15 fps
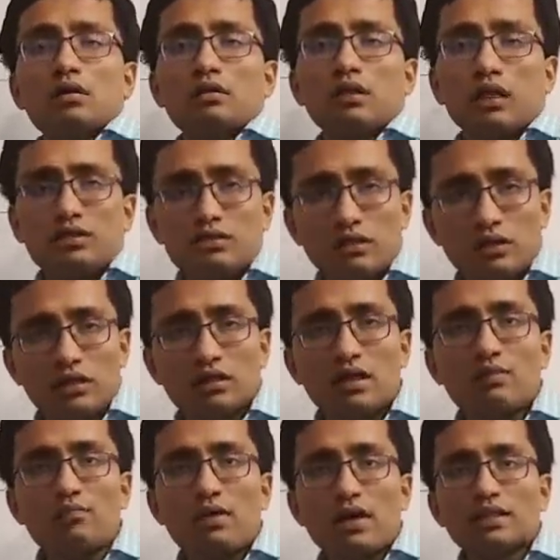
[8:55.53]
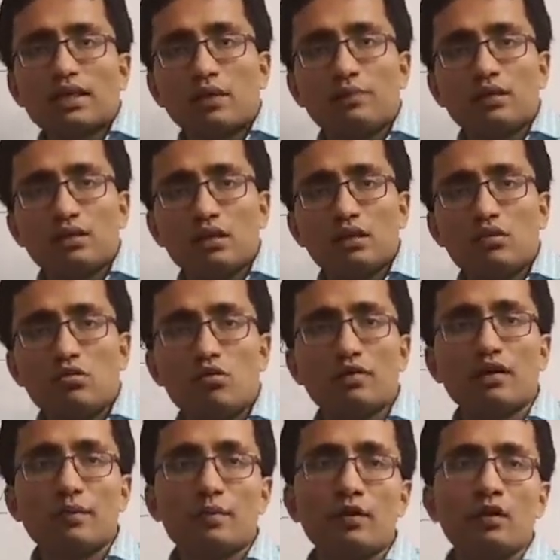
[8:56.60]
national income per capita
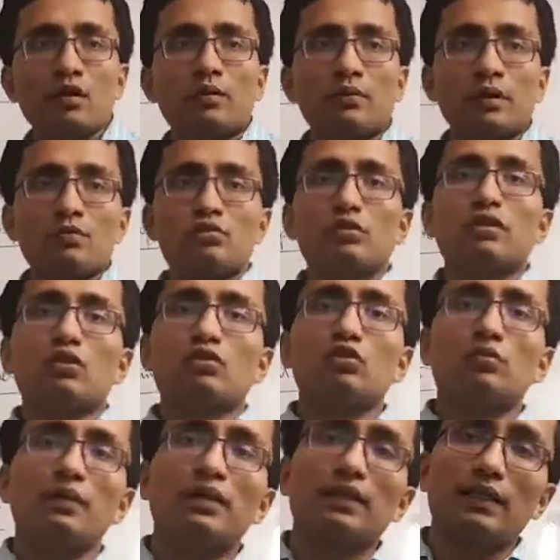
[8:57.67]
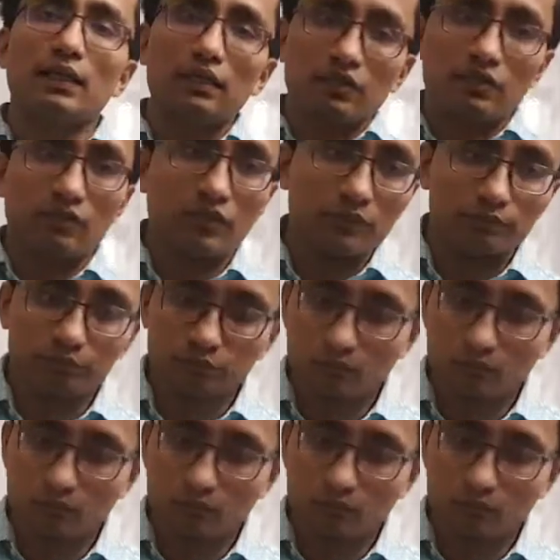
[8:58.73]
over a period of time. So there should be a clear trend.